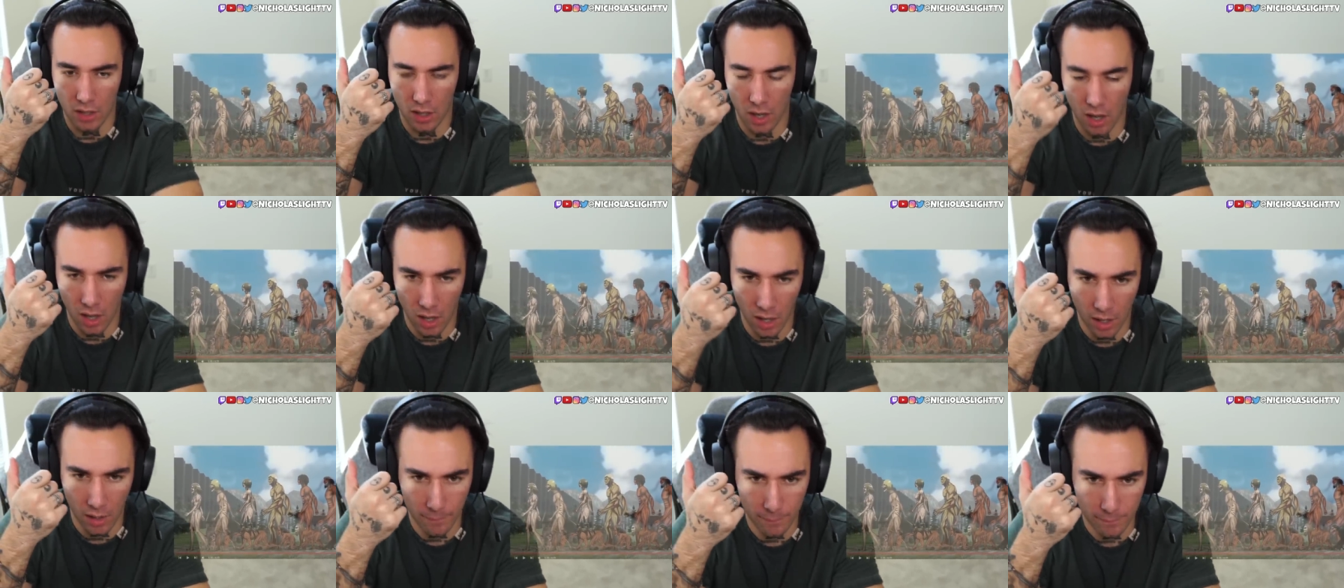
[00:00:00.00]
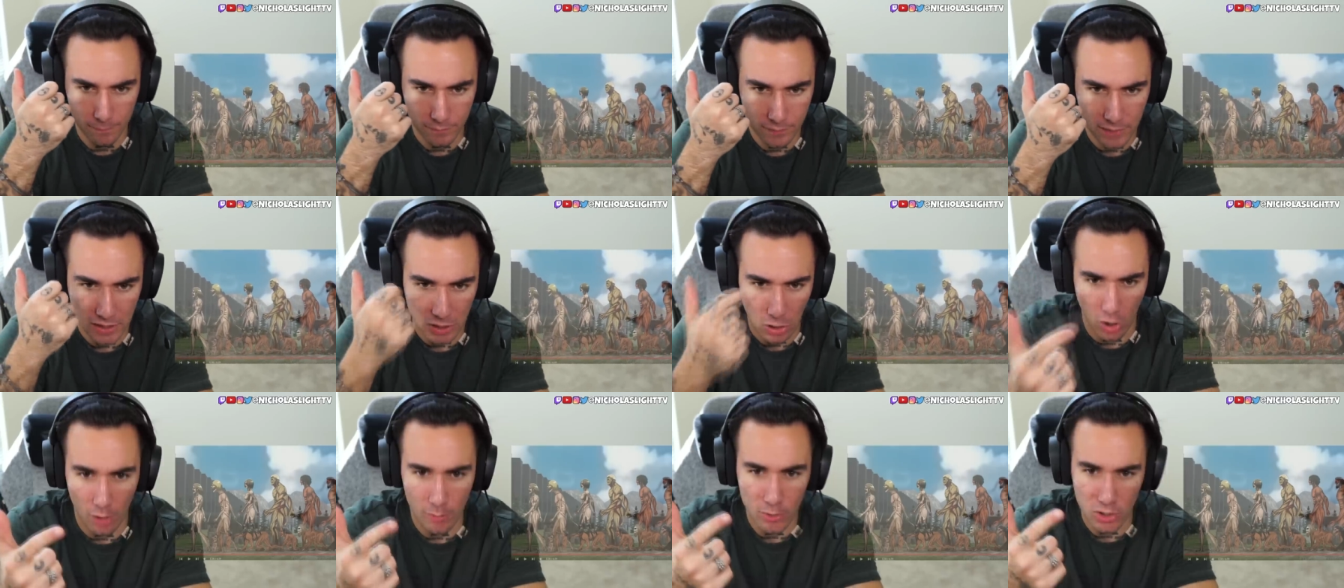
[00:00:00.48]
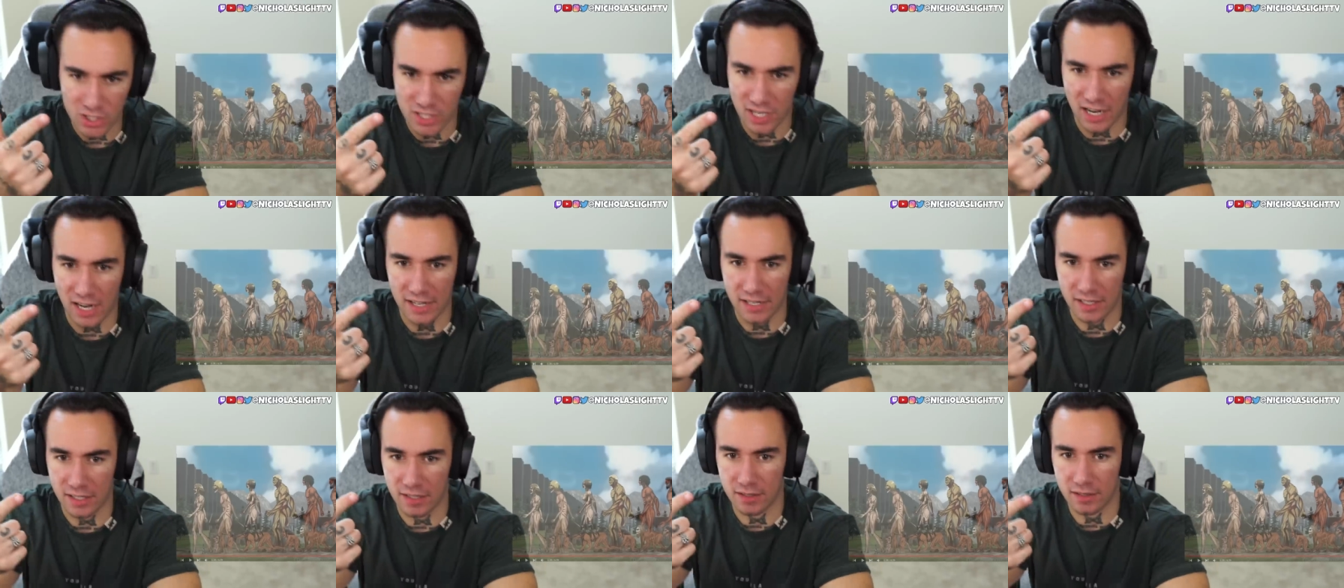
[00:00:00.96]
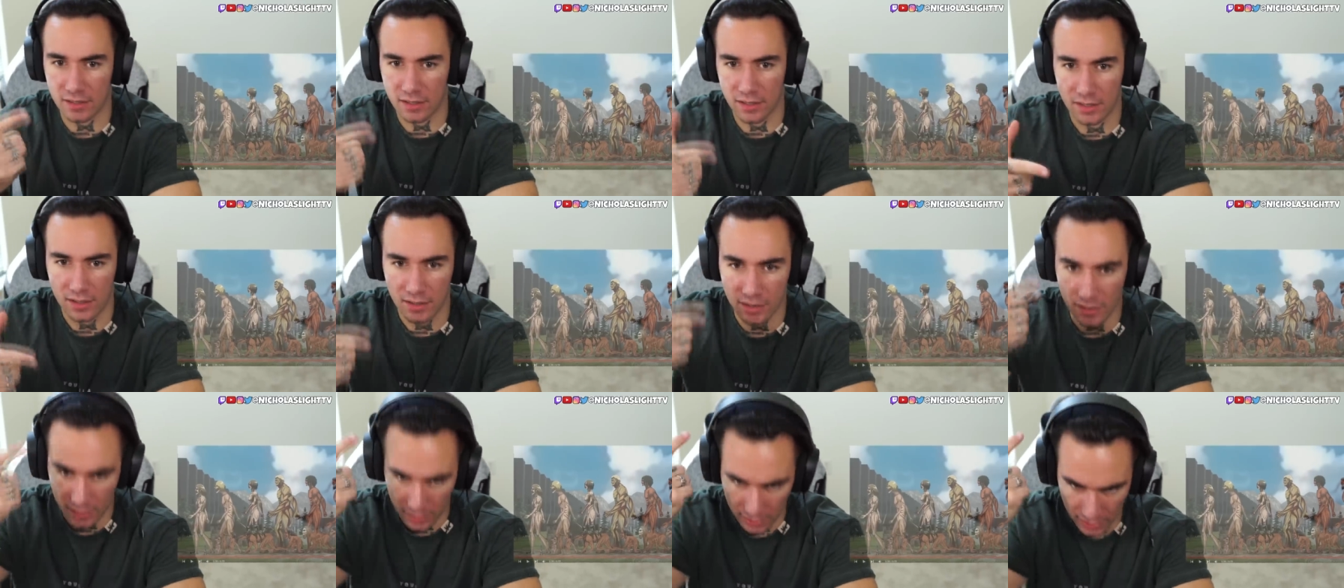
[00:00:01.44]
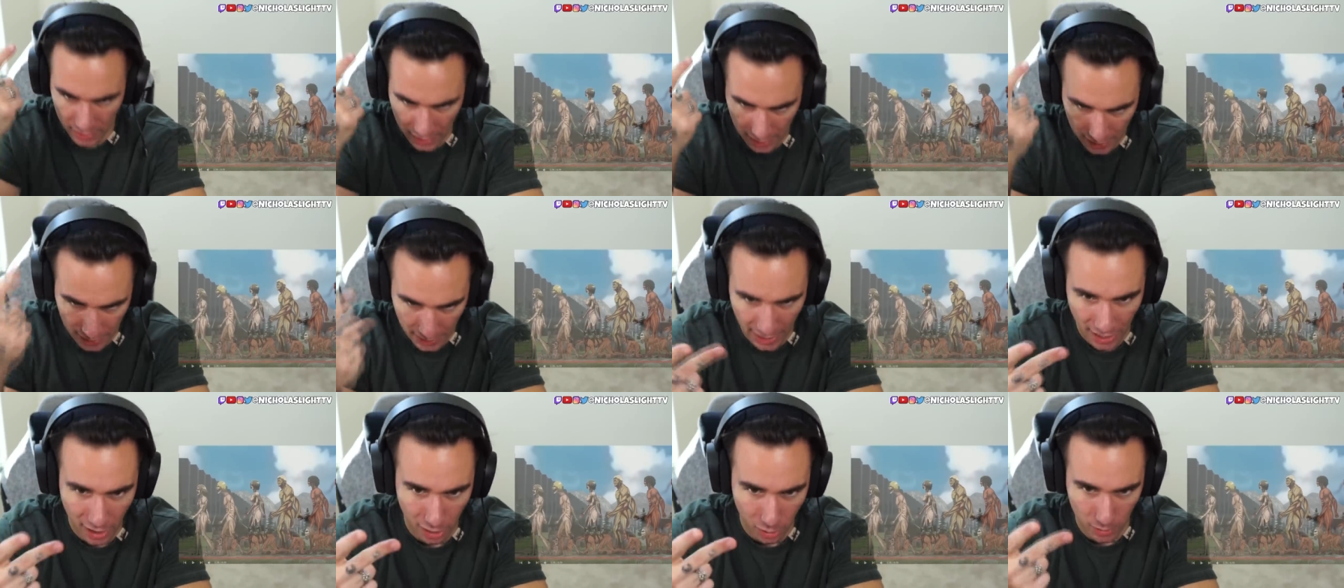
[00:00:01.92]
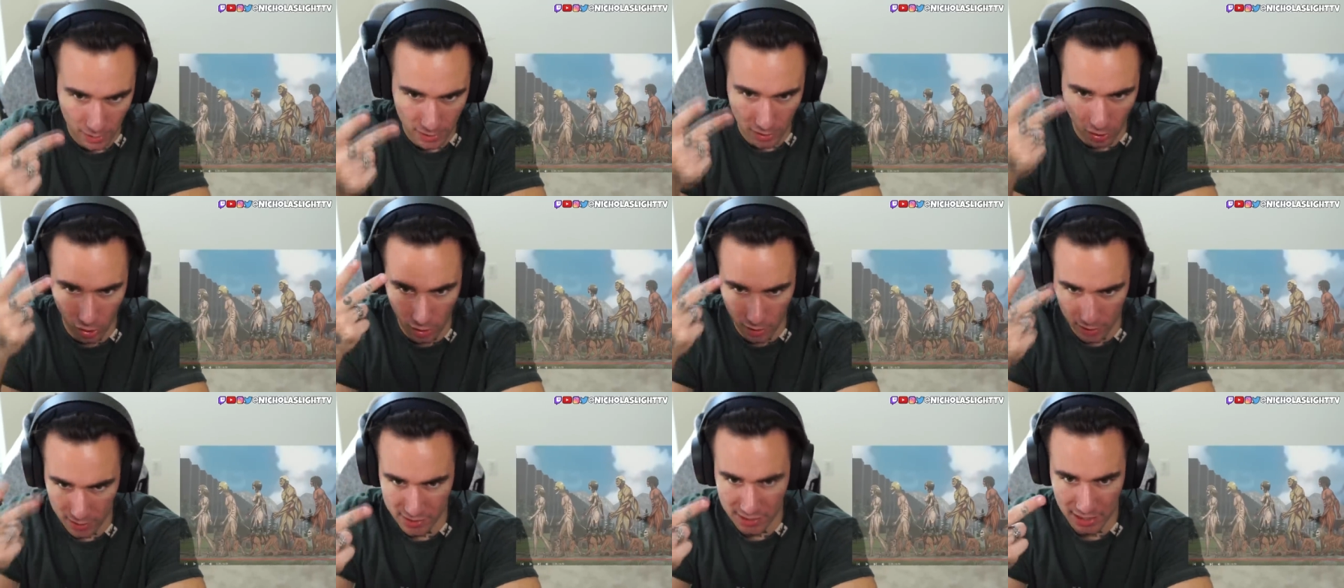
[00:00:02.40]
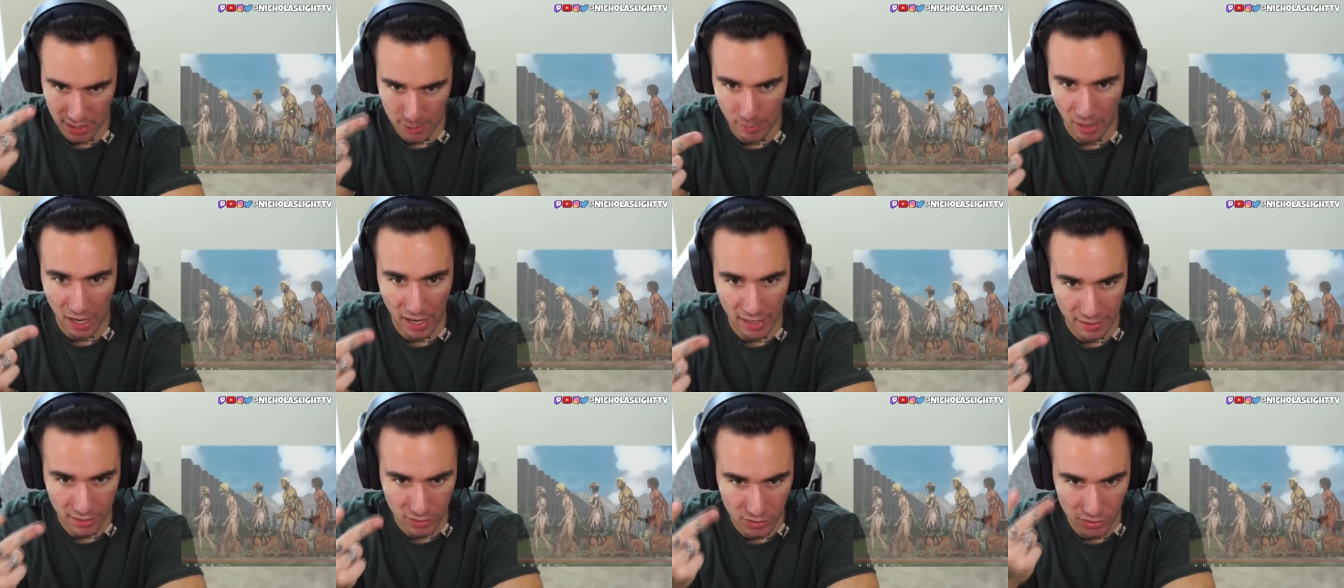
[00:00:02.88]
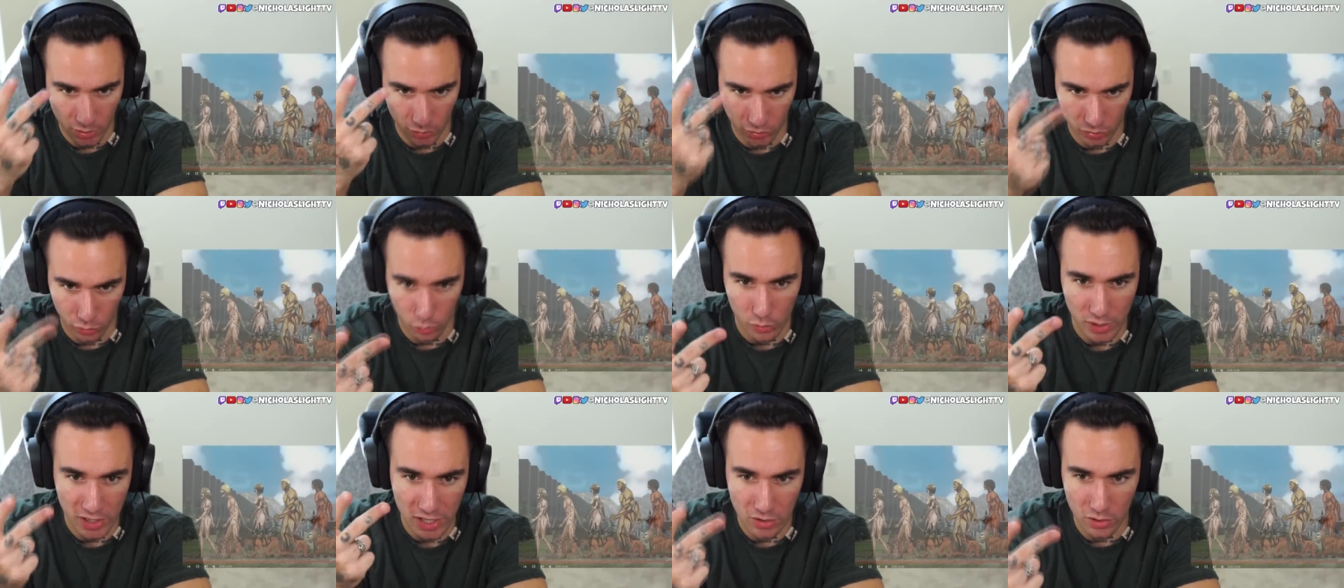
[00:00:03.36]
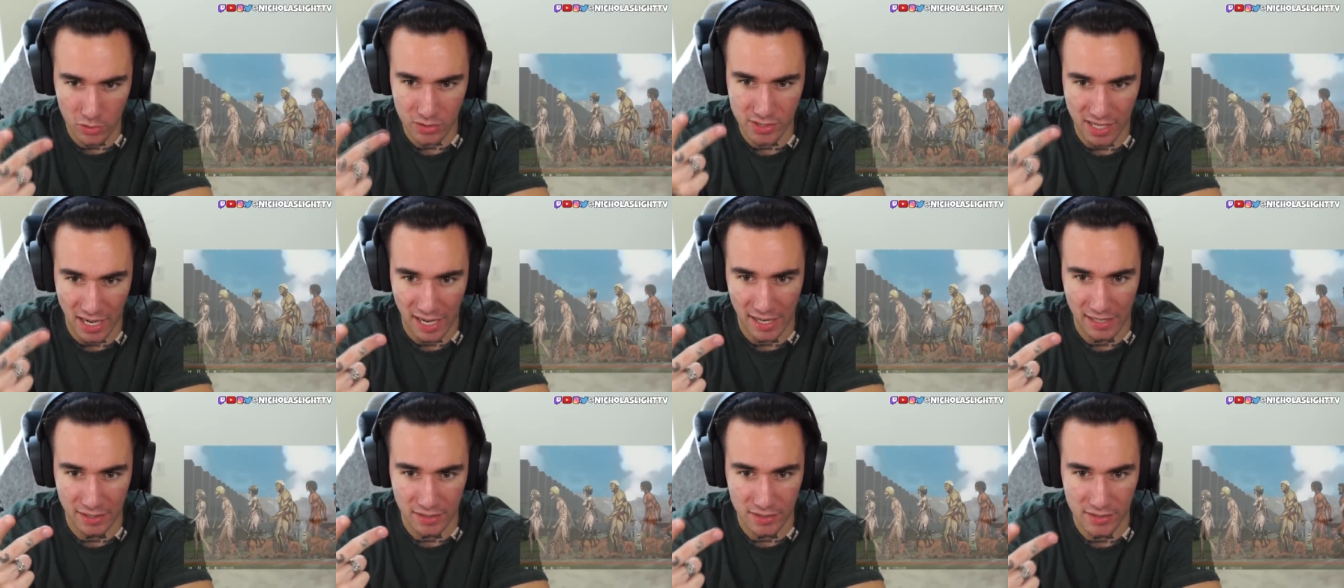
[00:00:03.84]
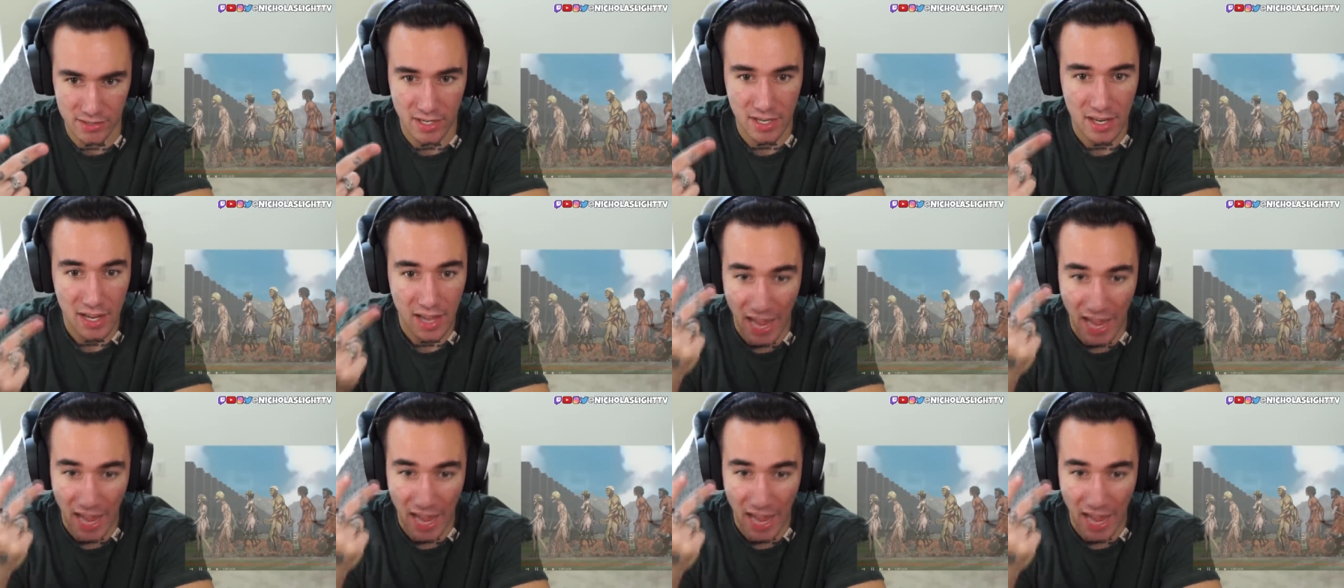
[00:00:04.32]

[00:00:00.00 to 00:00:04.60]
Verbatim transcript: um, the armor Titan, and Eren are the same height. So three of those Titans,